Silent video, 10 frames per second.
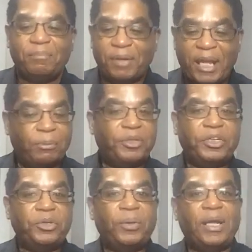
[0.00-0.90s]
been able to
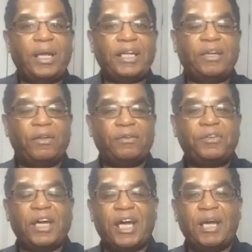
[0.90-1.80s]
do at any other
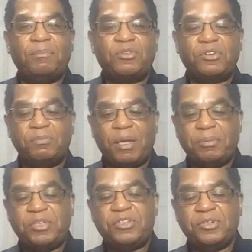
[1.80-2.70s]
times.
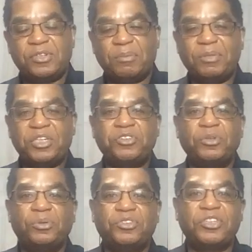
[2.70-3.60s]
Maybe do some
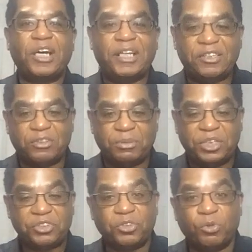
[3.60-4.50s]
additional studies, some
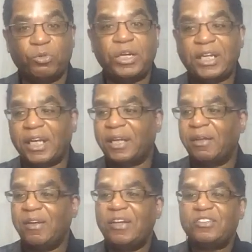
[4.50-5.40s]
additional reading,
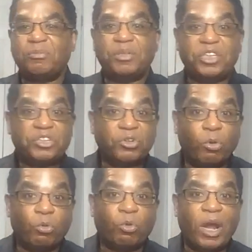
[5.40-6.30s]
some
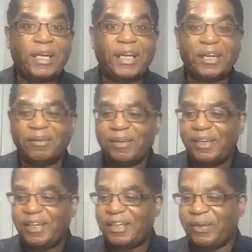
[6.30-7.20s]
additional writing.
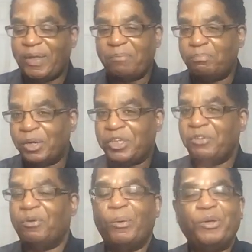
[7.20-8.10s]
You know, that book
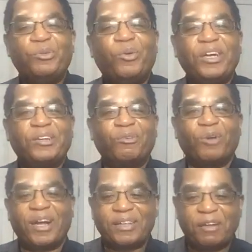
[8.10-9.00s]
you've always wanted to
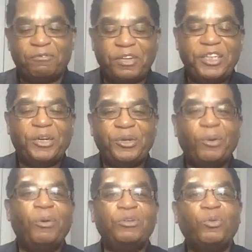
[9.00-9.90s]
write, that video
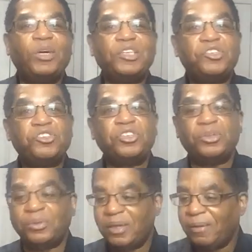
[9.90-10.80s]
you always wanted to shoot,